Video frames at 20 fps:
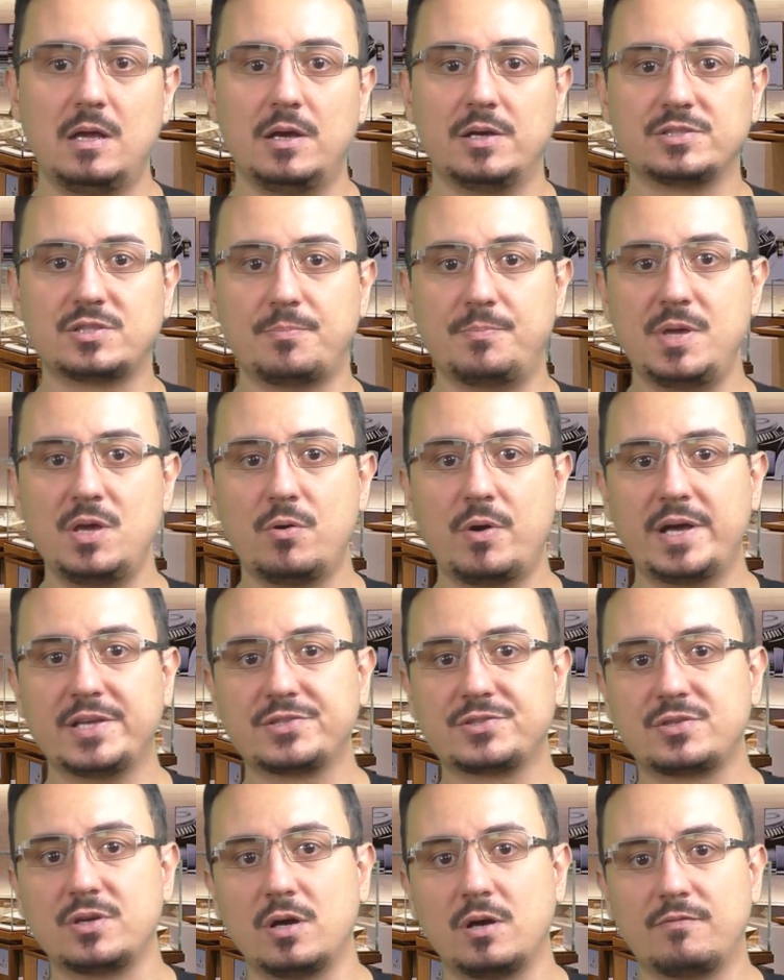As the
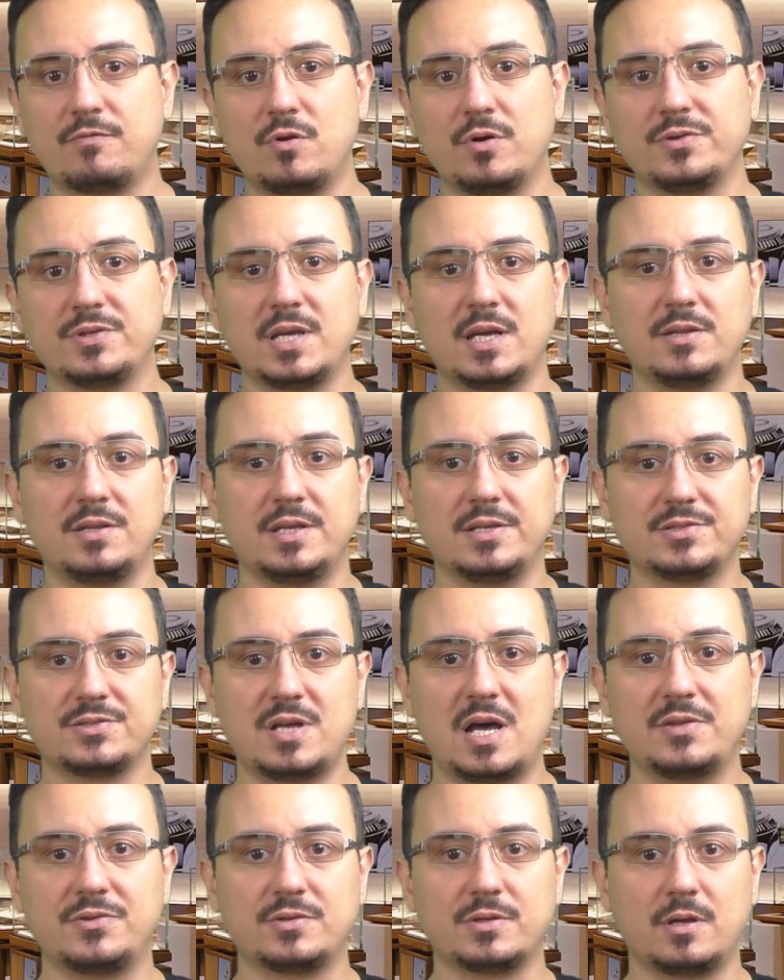POS front end is
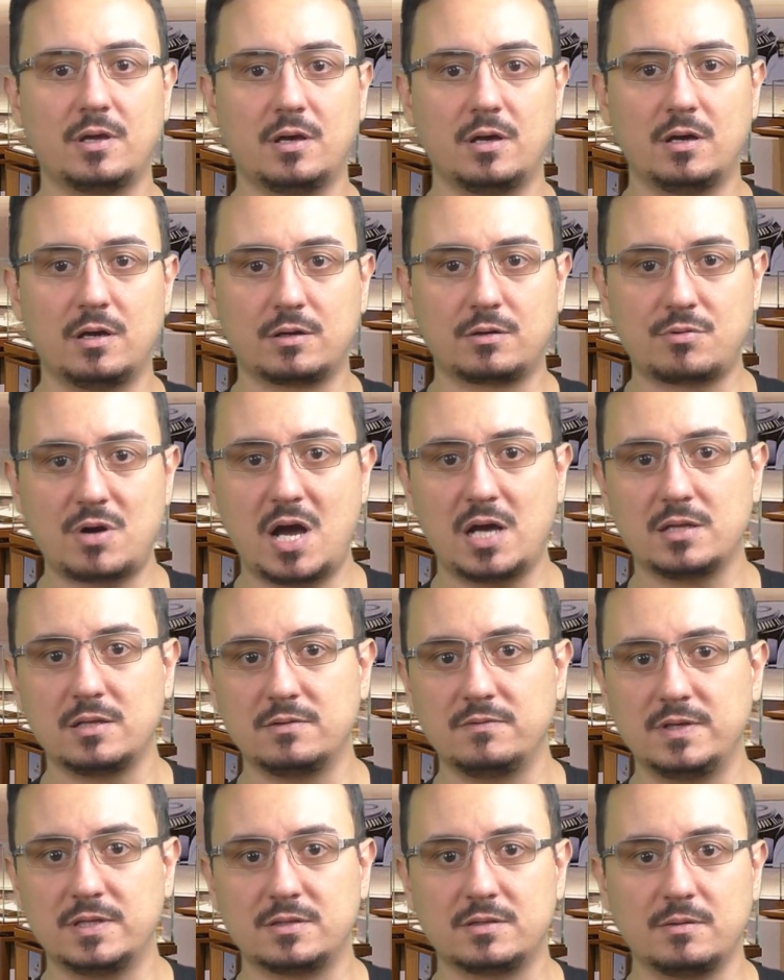not
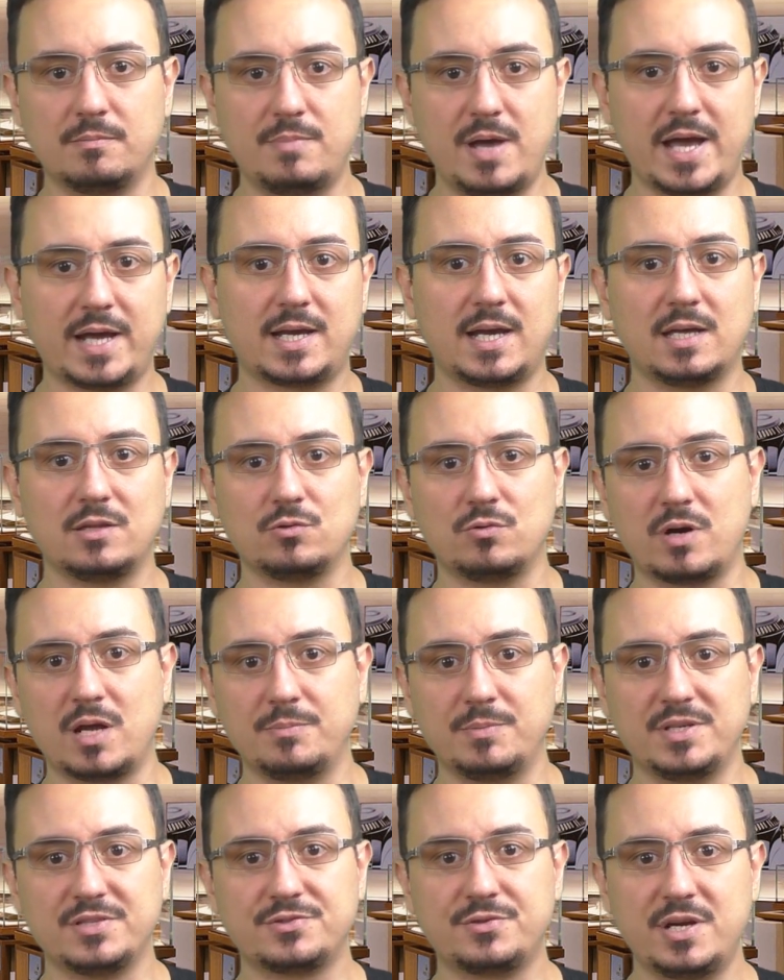crowded with back-end or
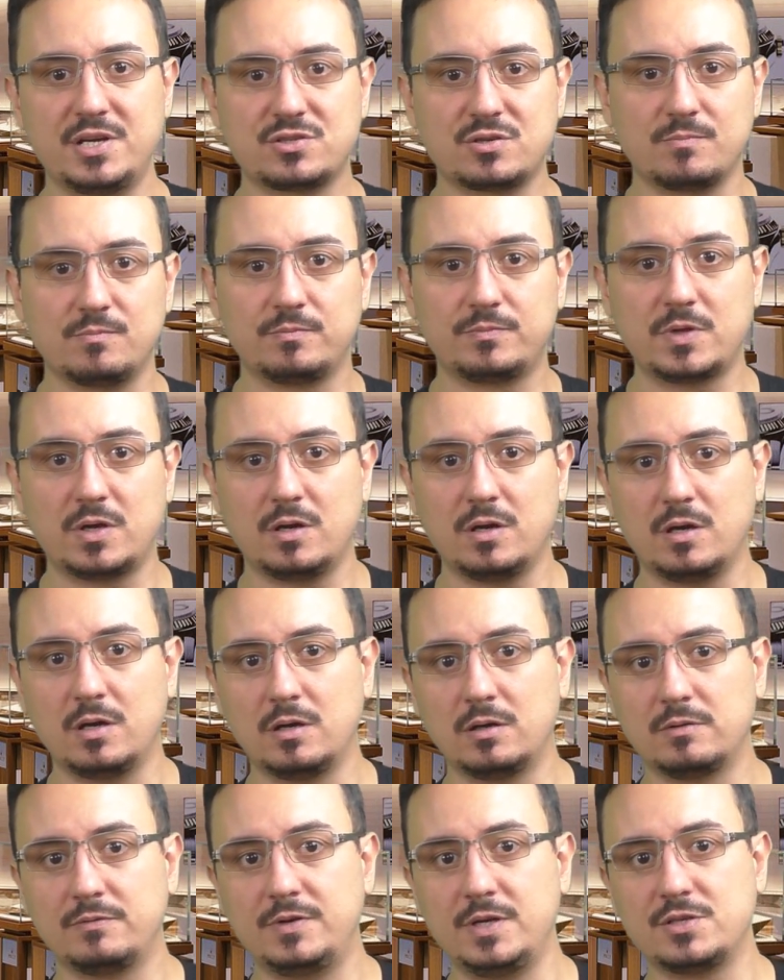administration
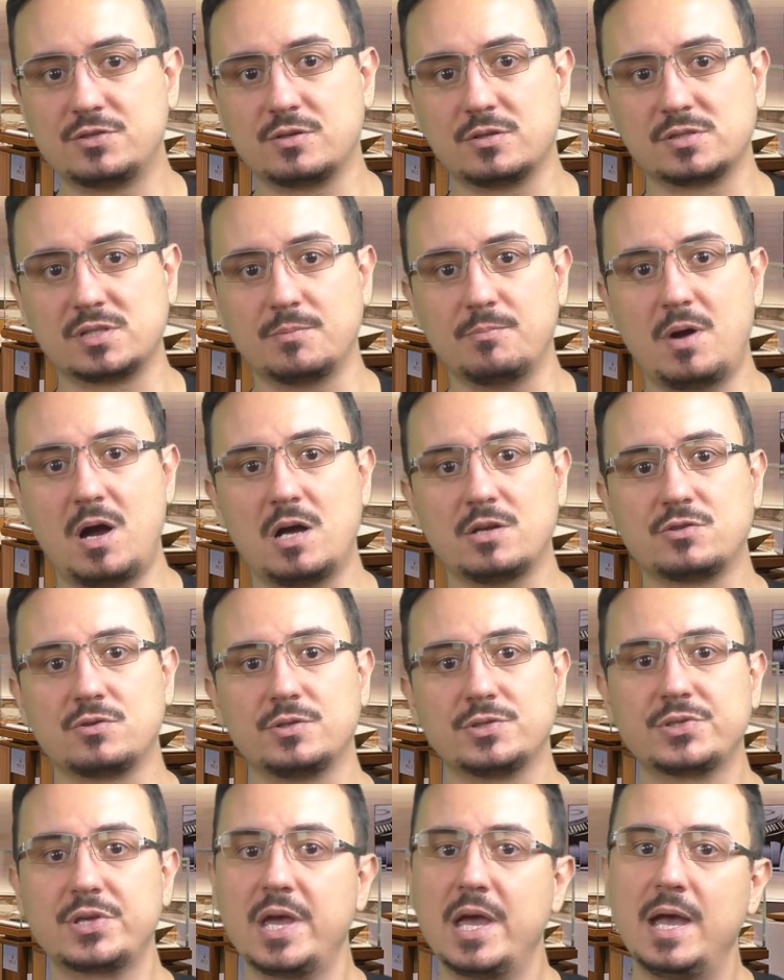features and
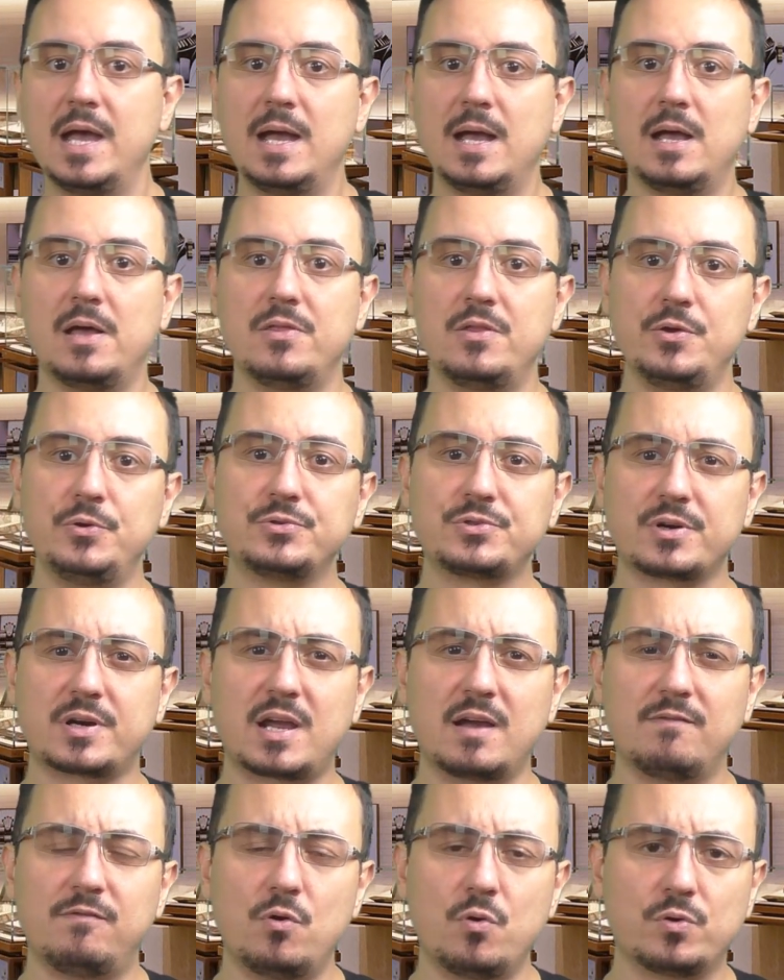modules, the user
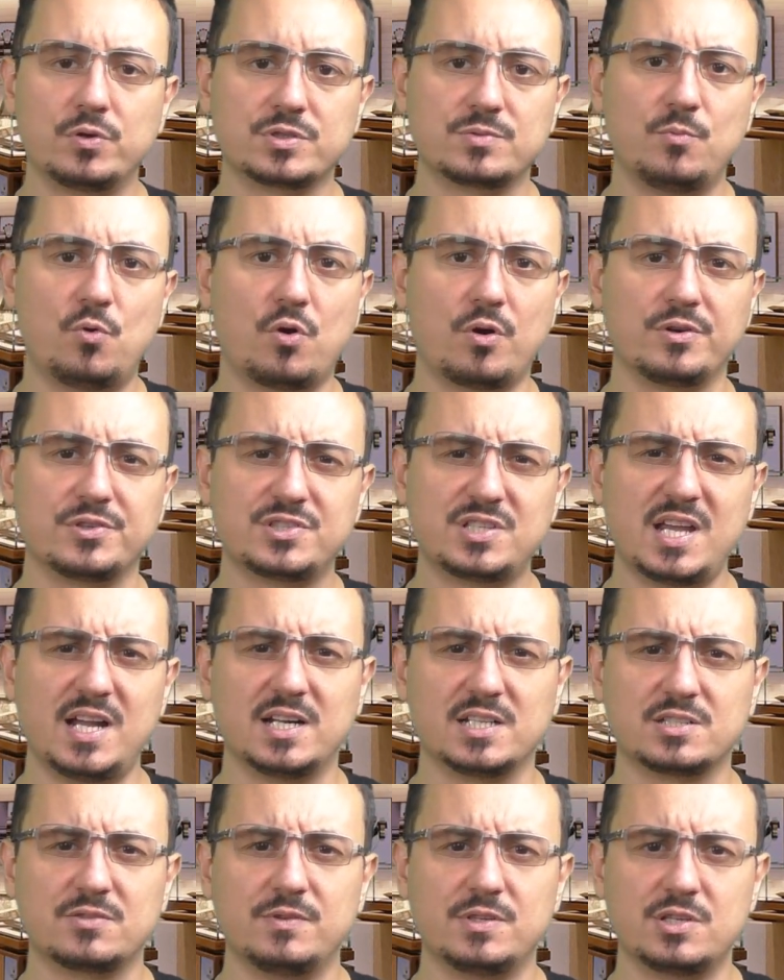can focus more on
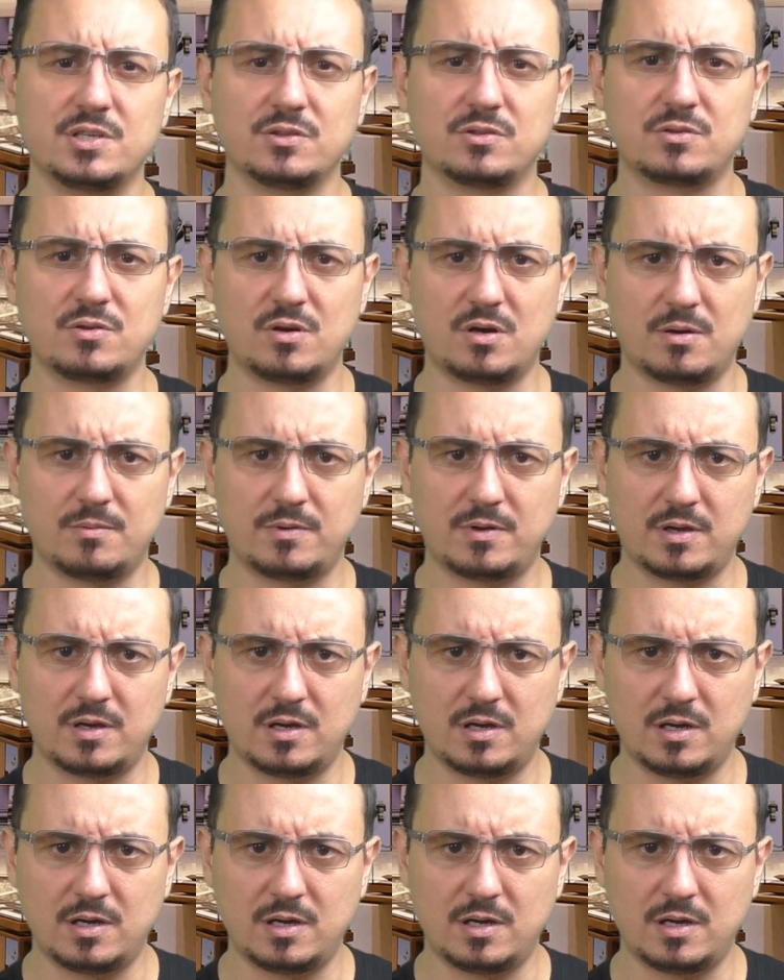sales, which in turn